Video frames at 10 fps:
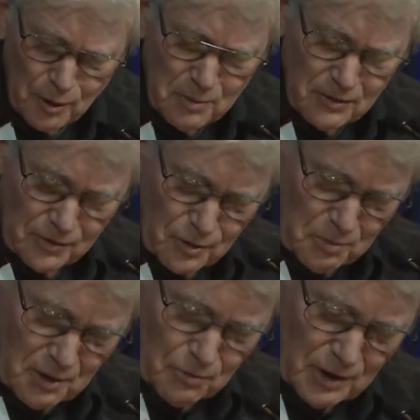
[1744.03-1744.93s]
would be that there'd
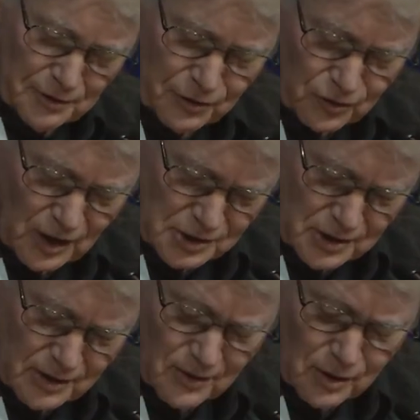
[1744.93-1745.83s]
be a real
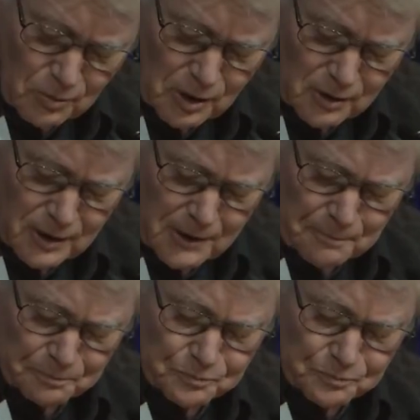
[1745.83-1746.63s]
discussion in the community,